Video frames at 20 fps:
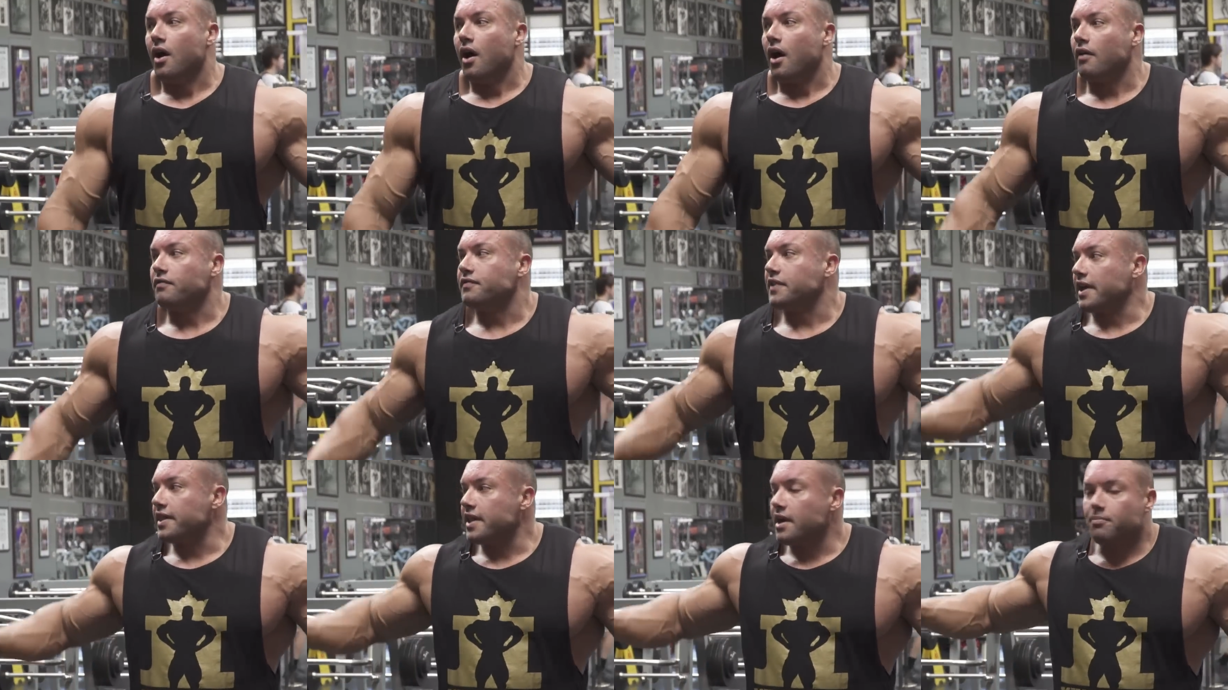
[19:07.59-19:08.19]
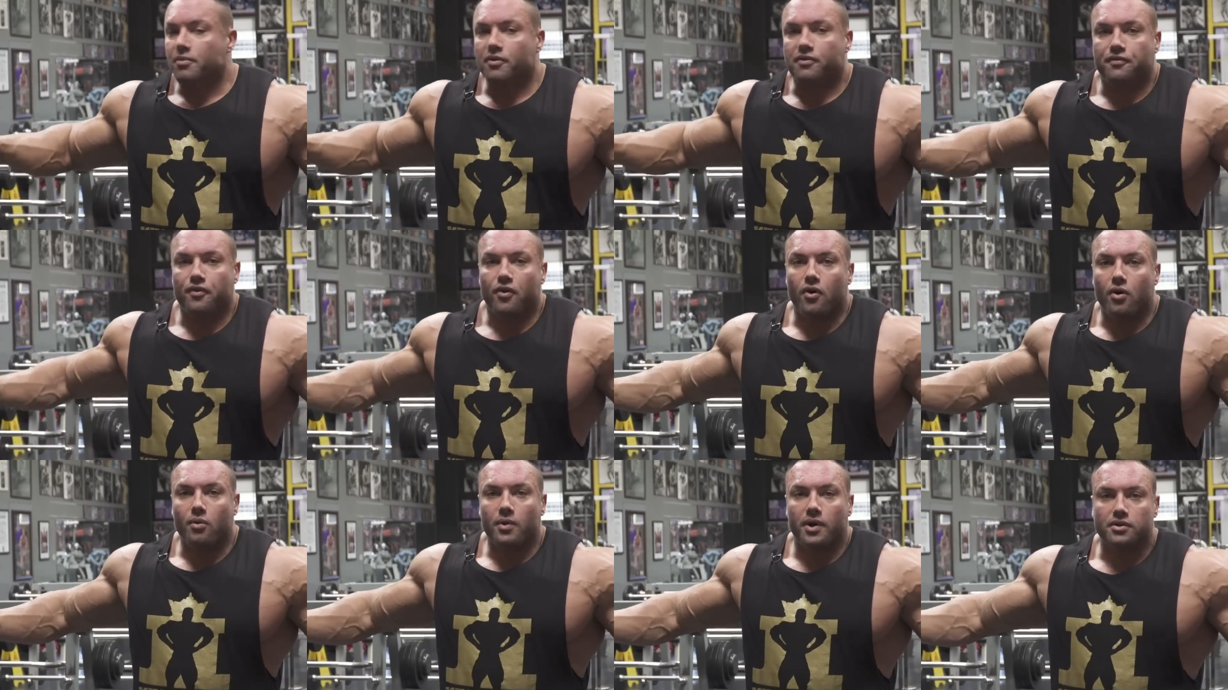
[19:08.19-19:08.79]
I've done that
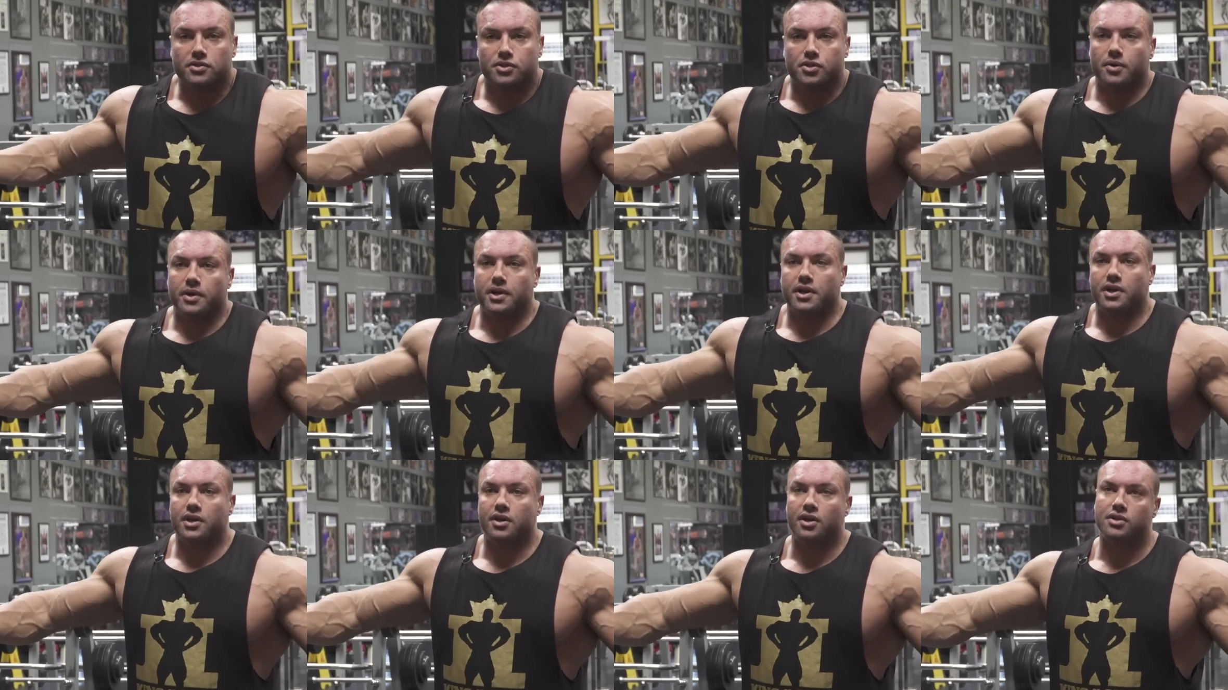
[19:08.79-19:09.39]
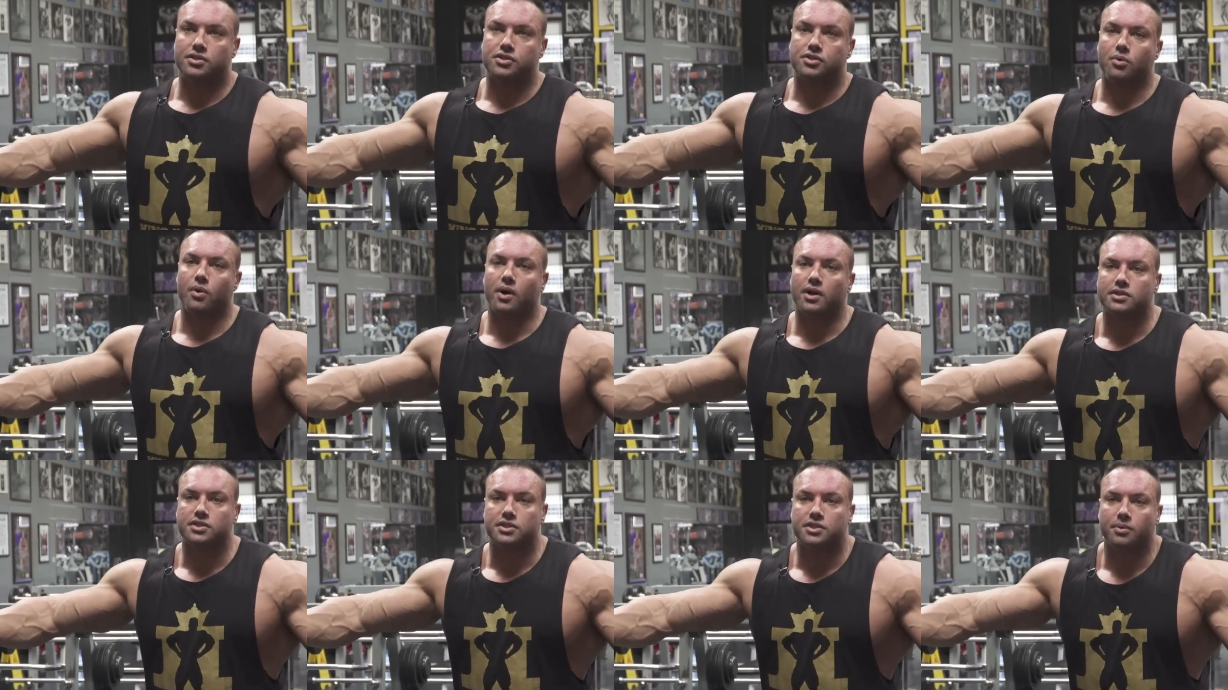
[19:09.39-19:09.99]
before when I was doing
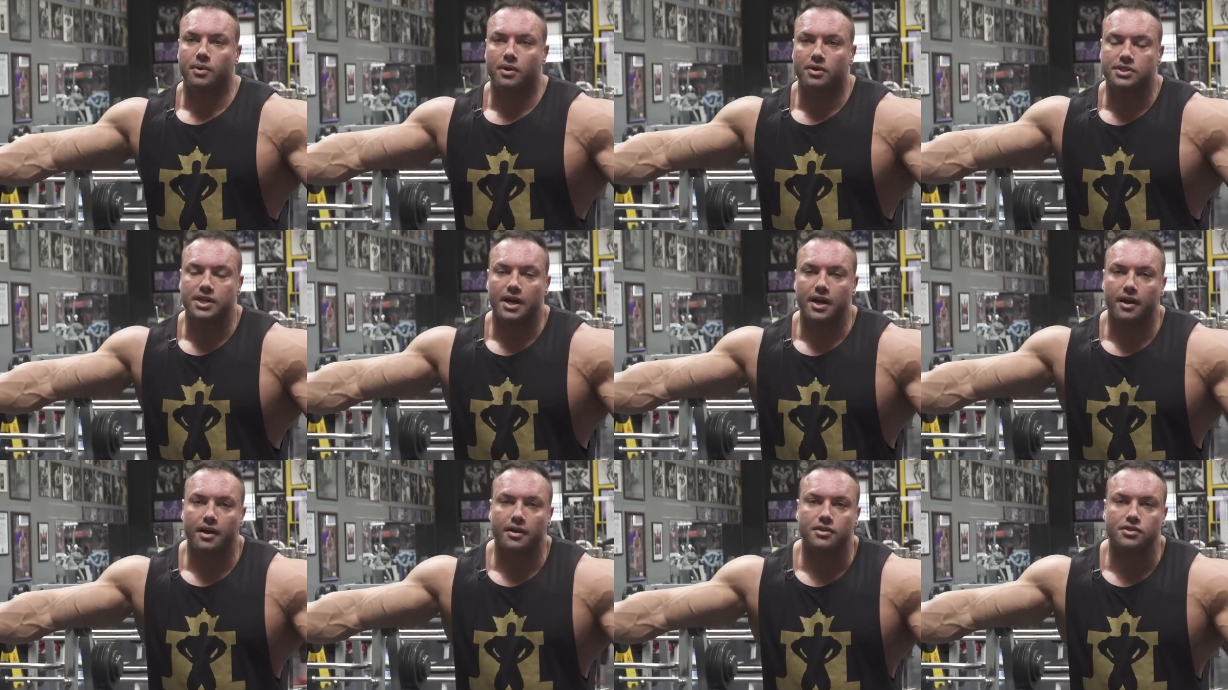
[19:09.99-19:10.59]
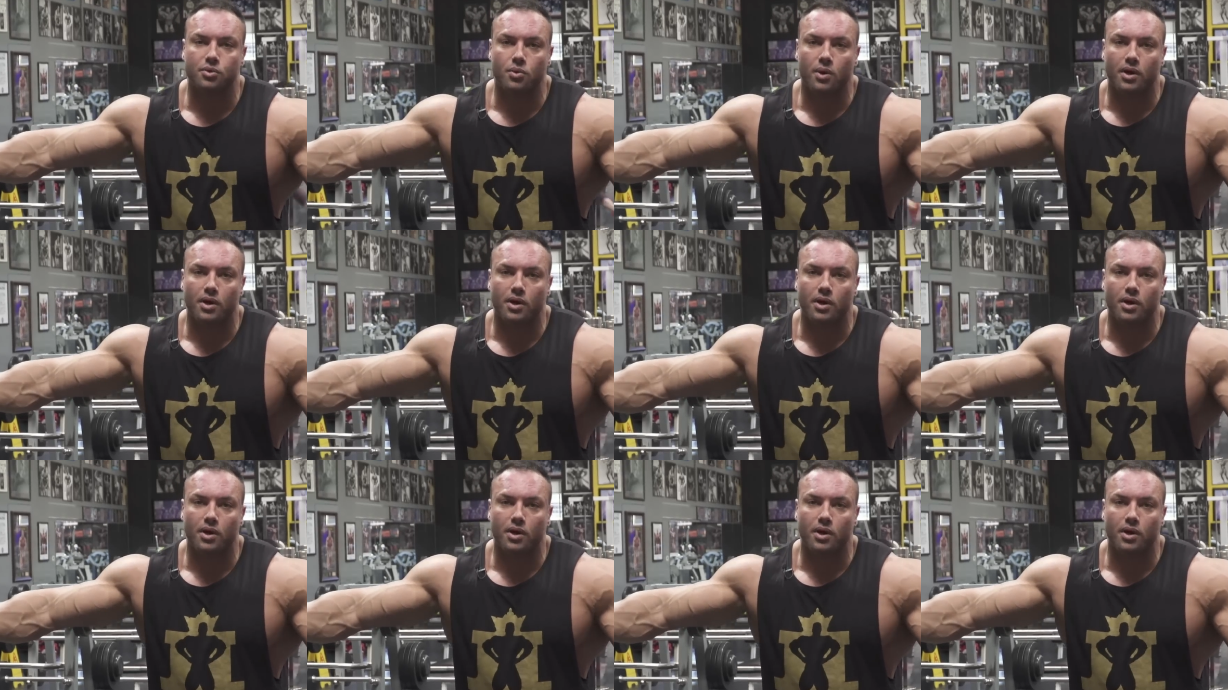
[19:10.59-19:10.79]
squats when I was younger,